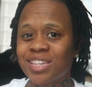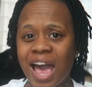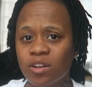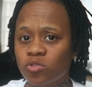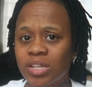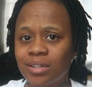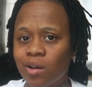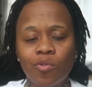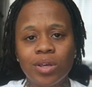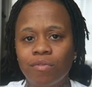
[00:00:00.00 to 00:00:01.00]
titles that
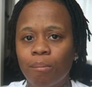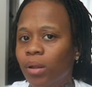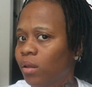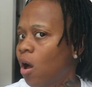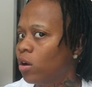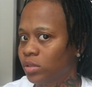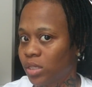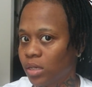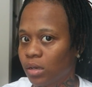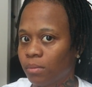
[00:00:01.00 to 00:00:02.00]
don't even
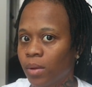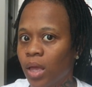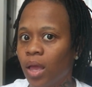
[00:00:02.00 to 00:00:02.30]
belong to them.